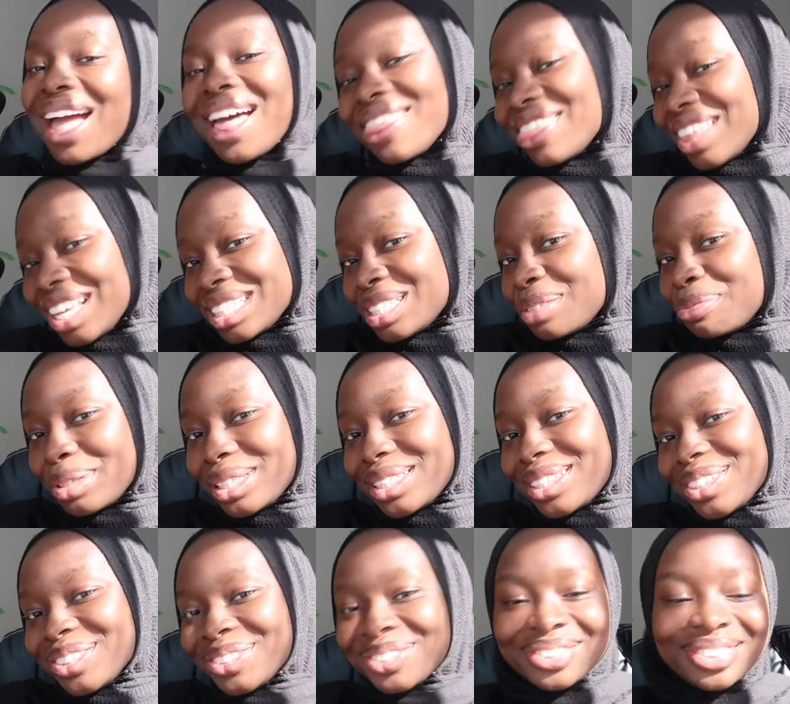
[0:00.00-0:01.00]
Thanks,
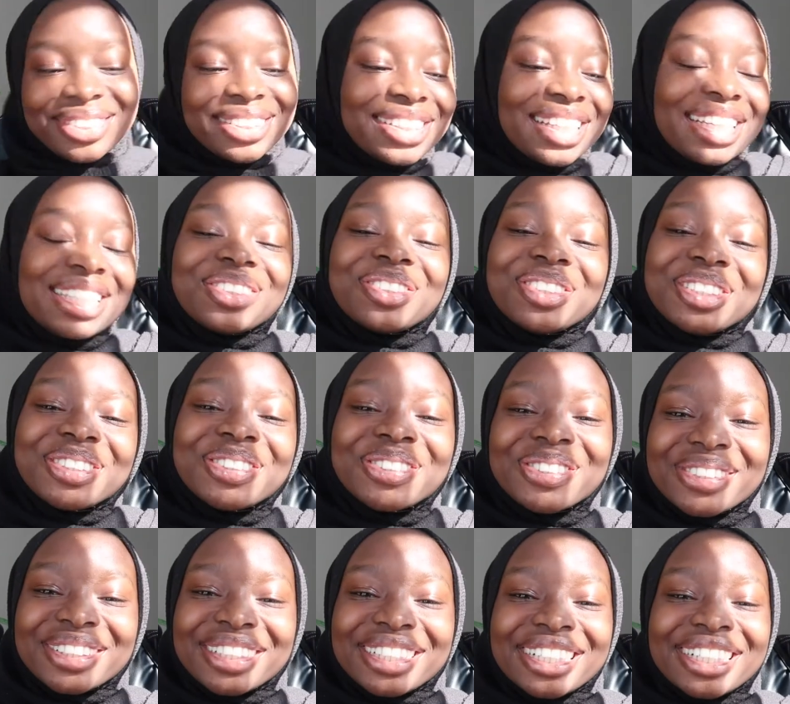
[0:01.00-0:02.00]
Bintu. Thanks for your
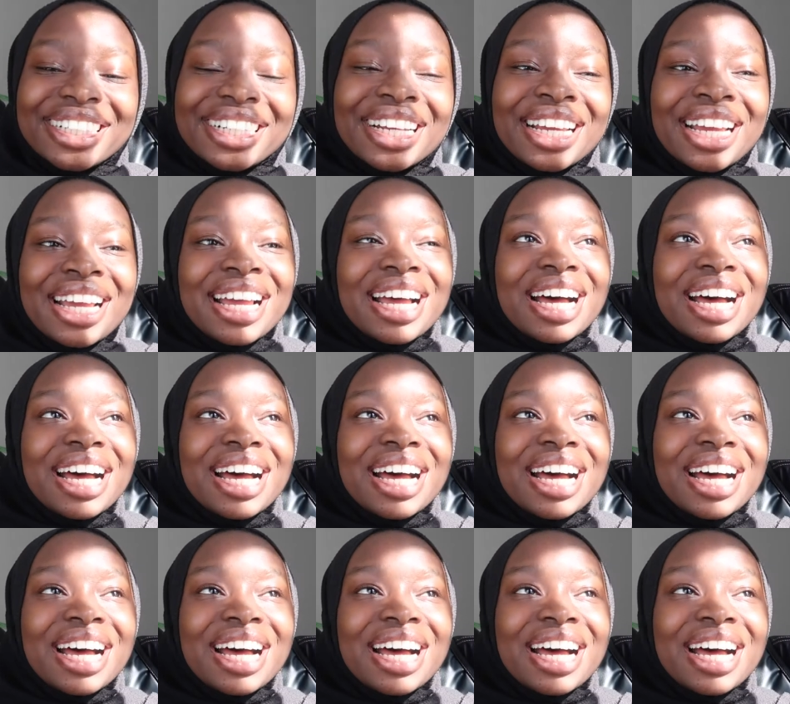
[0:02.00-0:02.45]
order.